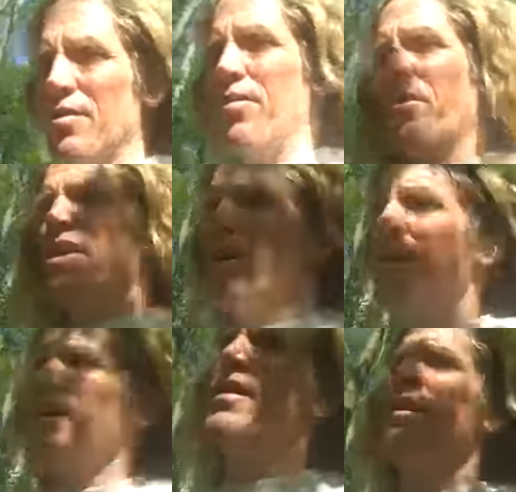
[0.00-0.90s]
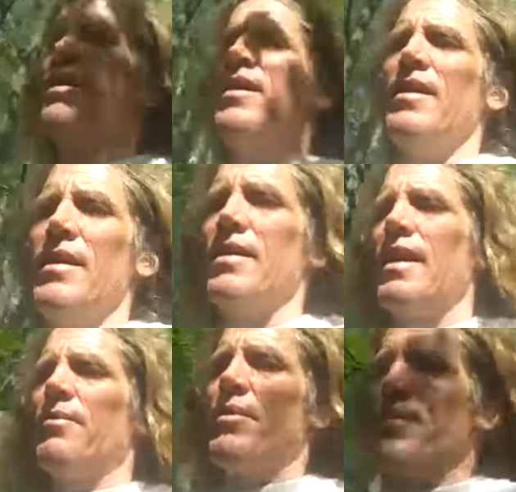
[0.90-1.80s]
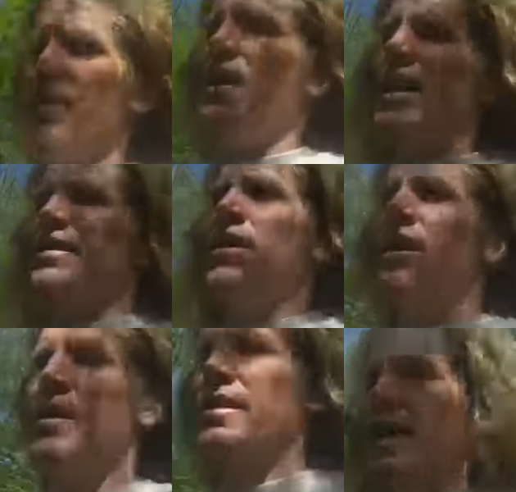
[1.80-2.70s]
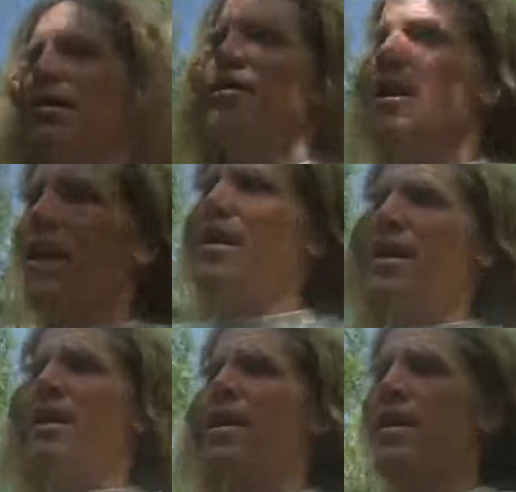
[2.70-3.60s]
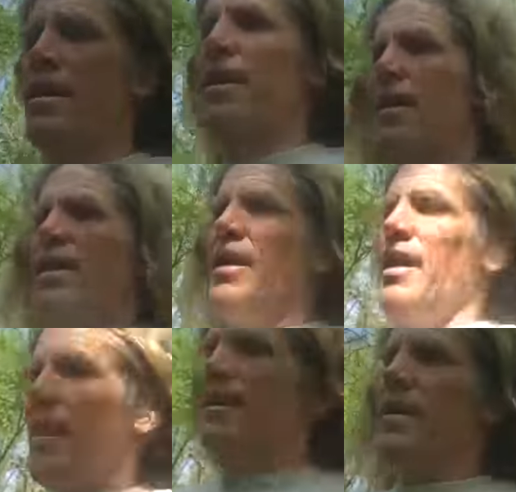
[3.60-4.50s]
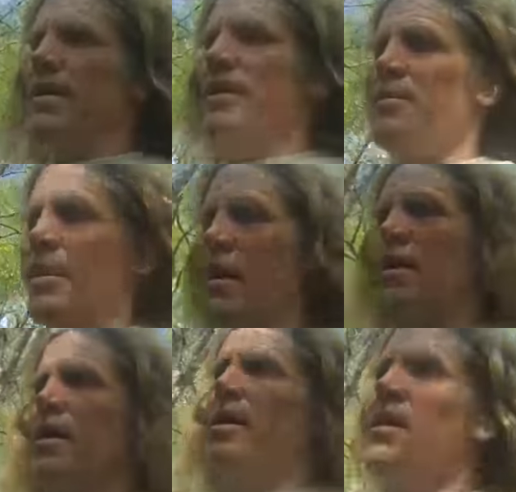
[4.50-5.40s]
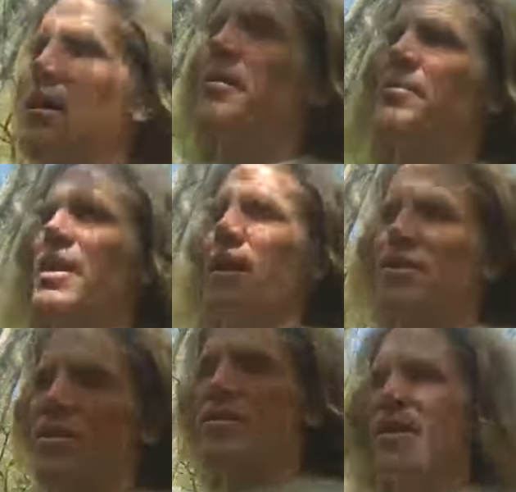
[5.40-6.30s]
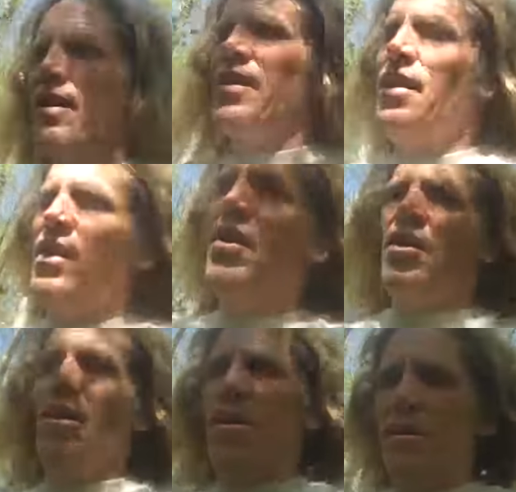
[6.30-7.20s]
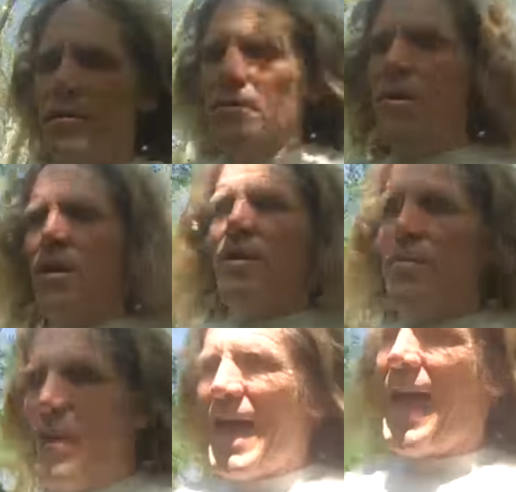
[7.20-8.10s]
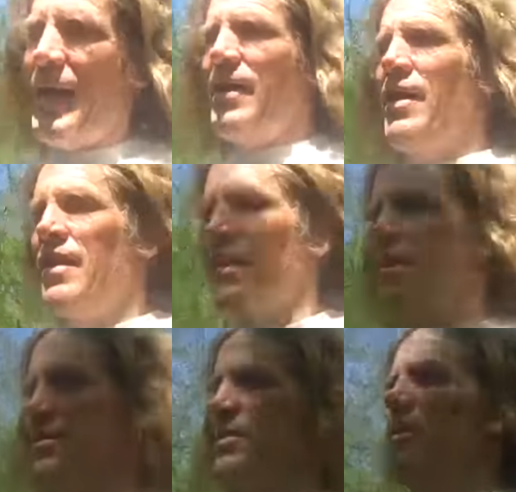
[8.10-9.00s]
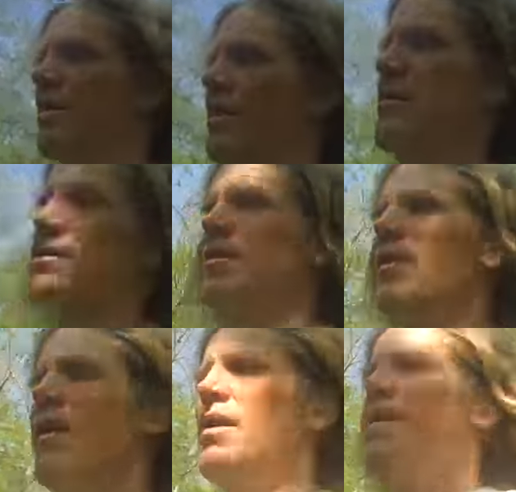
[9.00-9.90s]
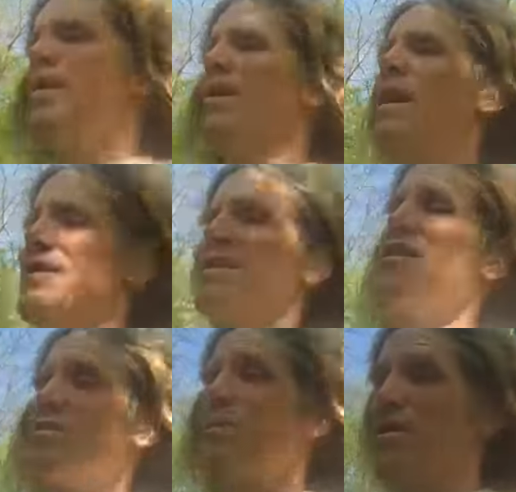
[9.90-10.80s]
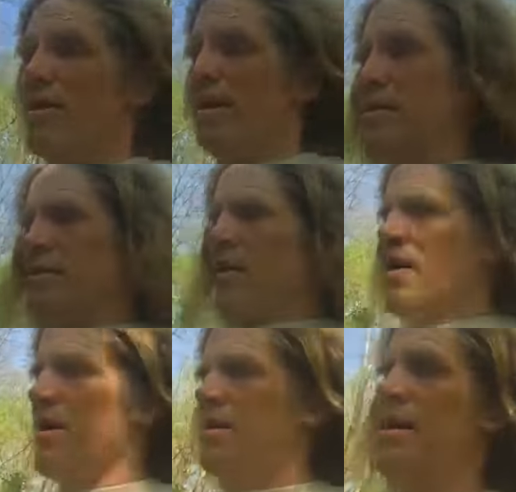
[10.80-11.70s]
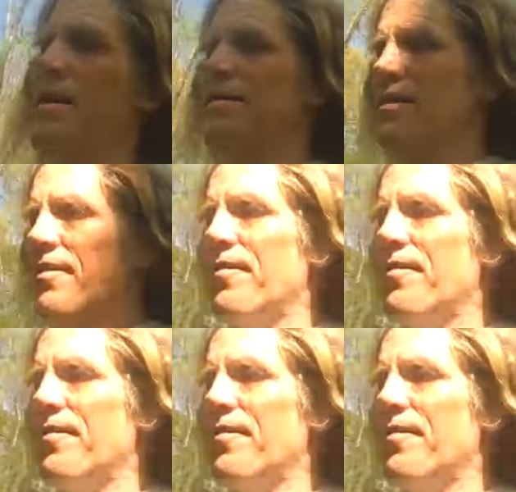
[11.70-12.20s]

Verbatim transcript: don't think, that would find nail in the eye anything but an obnoxious, horrible, bad experience. As an experience. Not as an